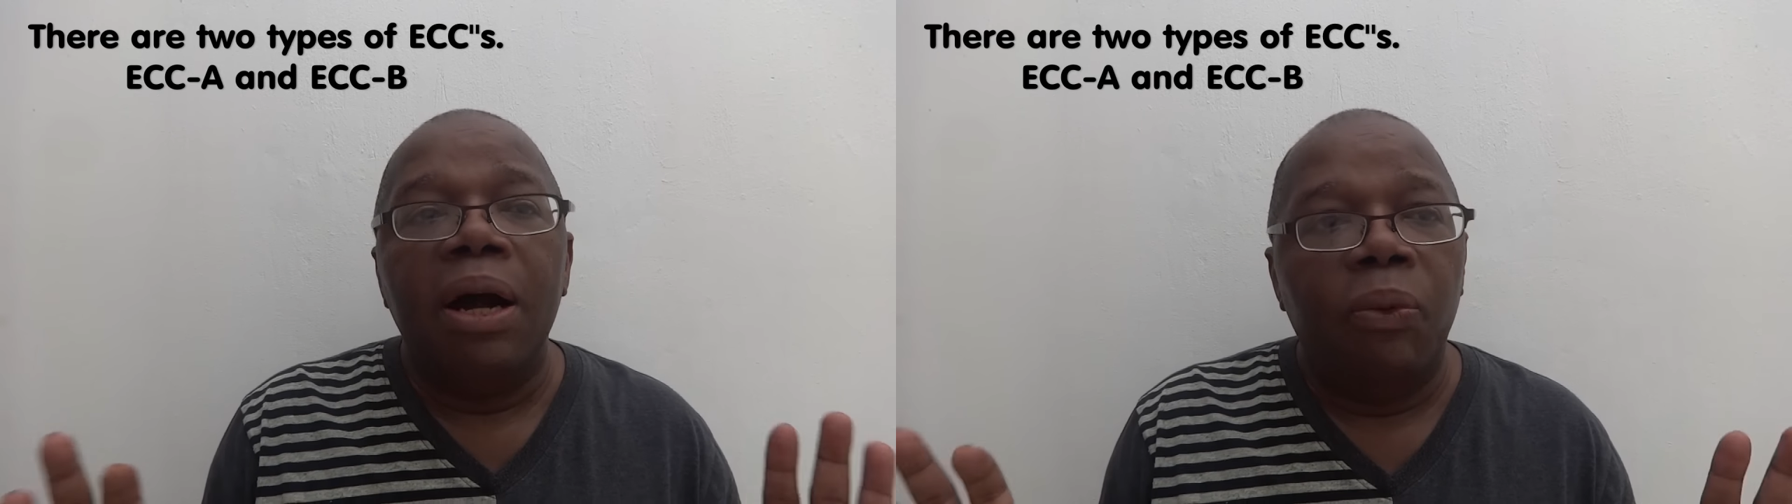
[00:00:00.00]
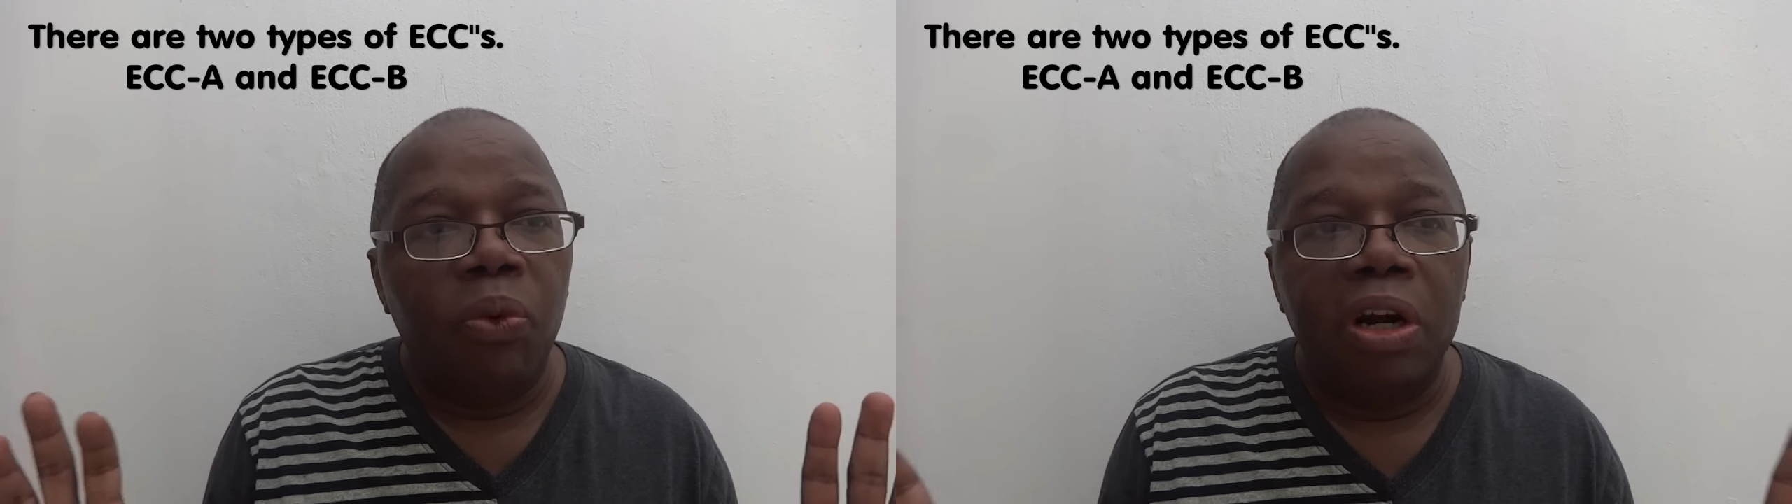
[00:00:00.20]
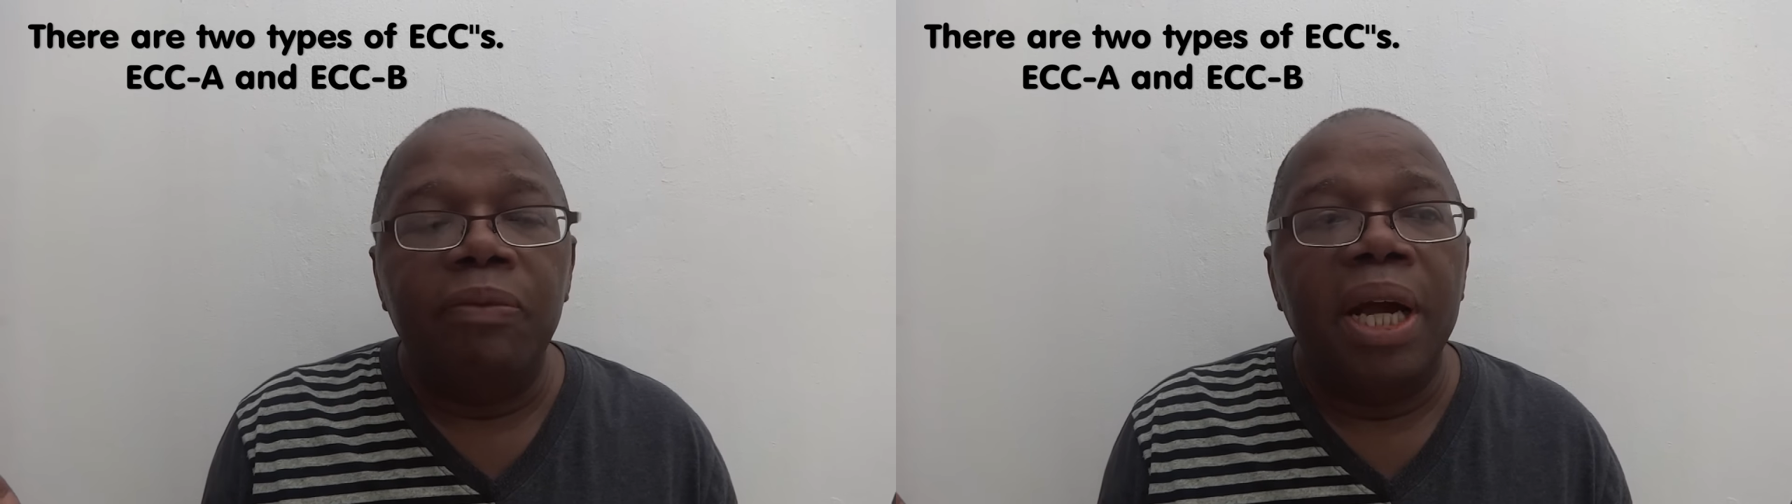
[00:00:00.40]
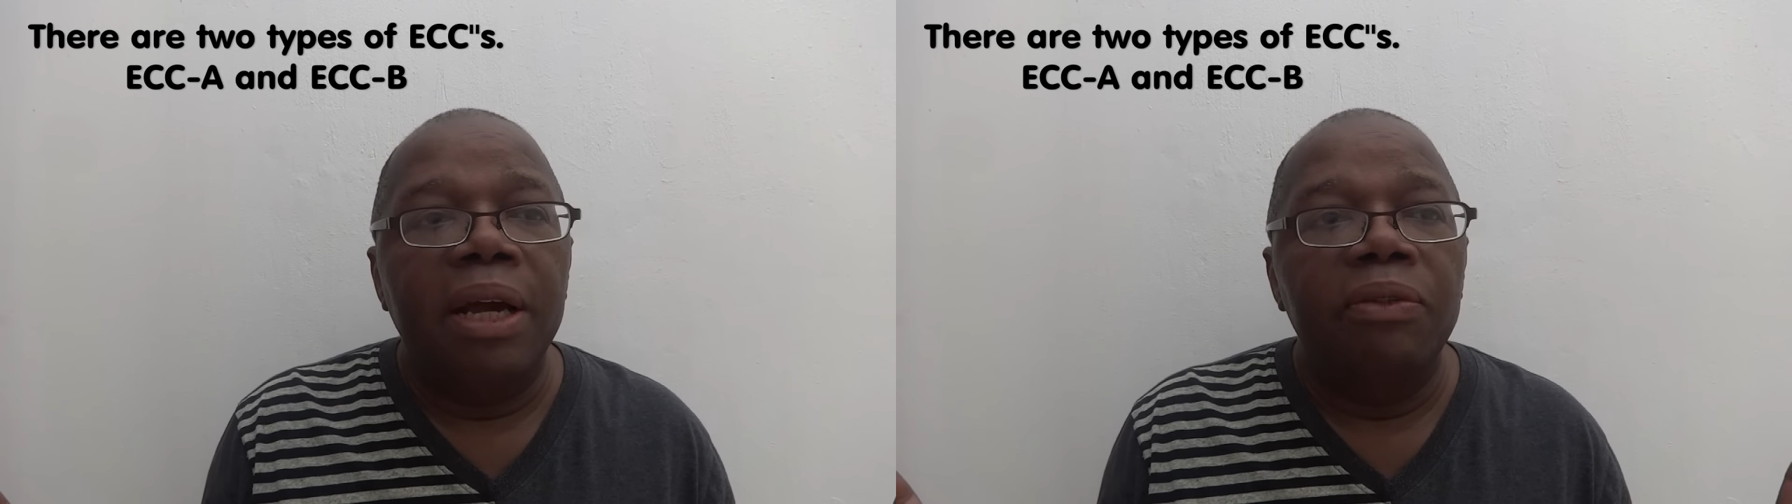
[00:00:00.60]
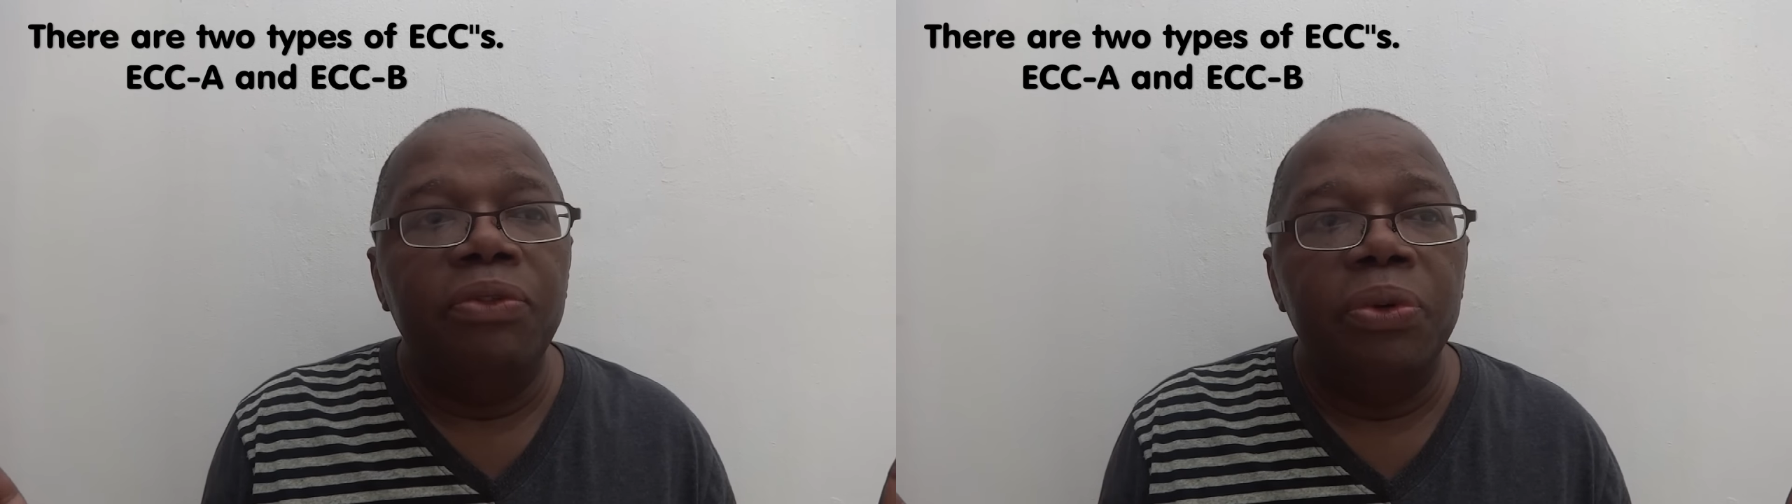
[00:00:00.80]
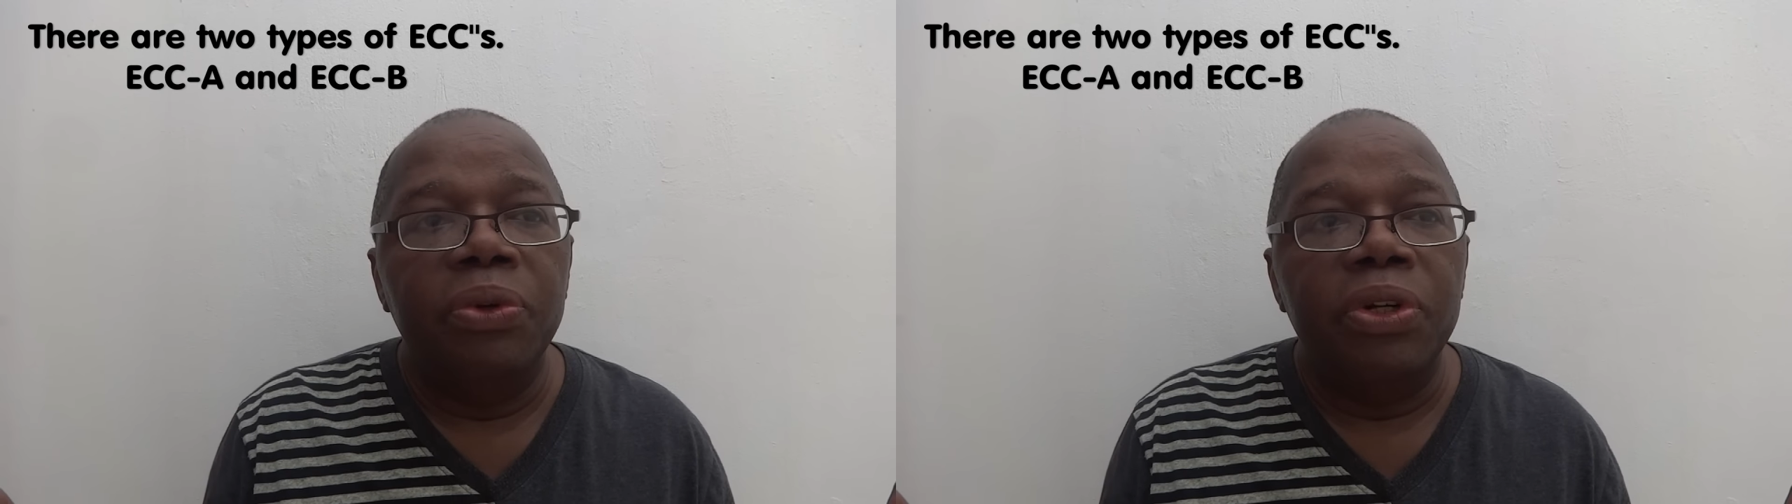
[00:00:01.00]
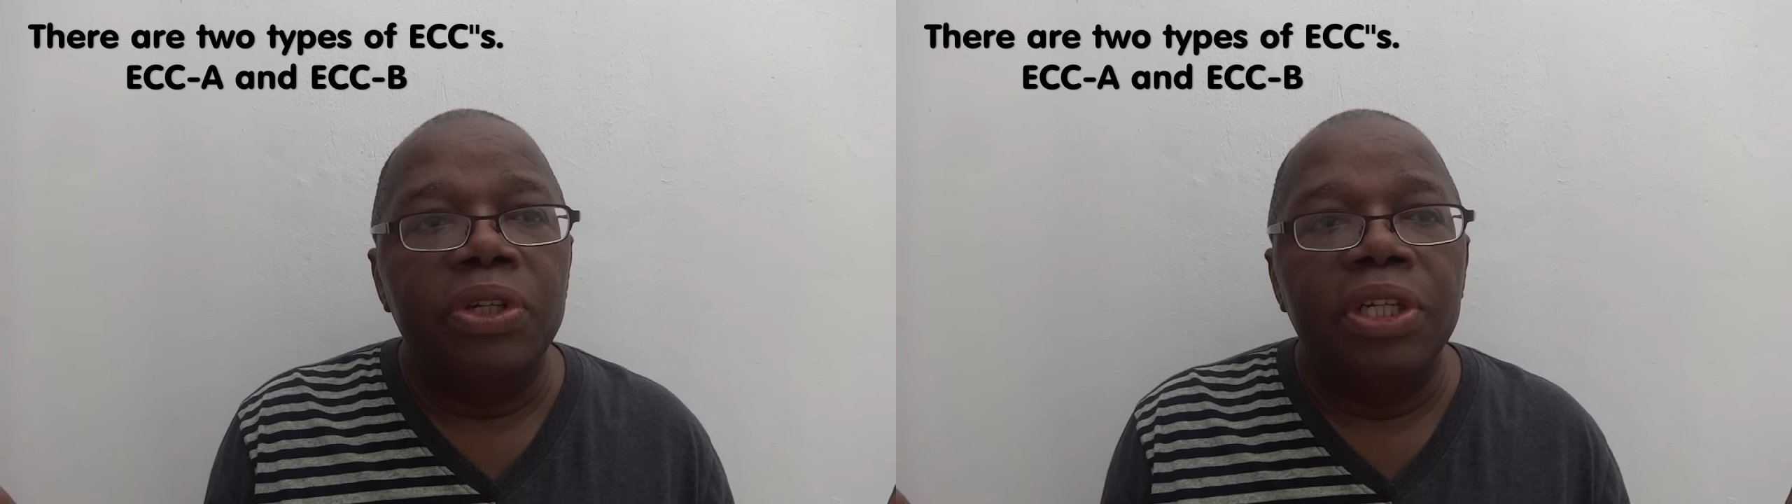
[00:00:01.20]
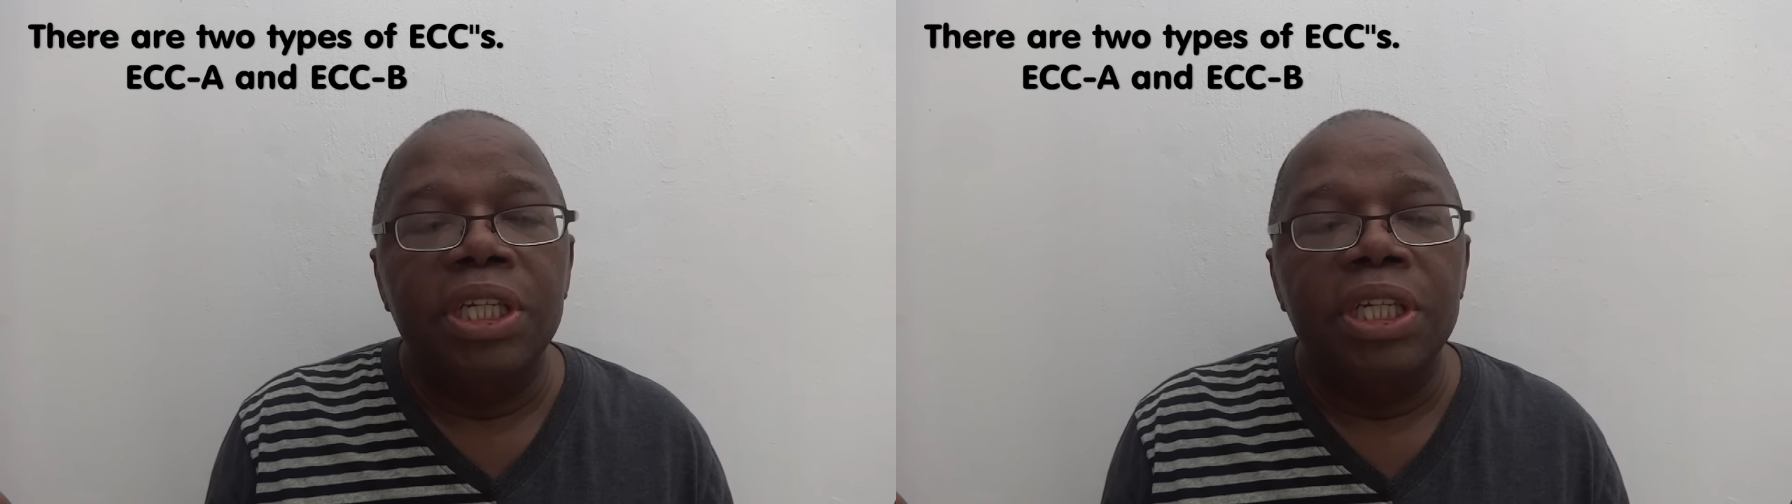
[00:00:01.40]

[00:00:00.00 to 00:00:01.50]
One of my viewers,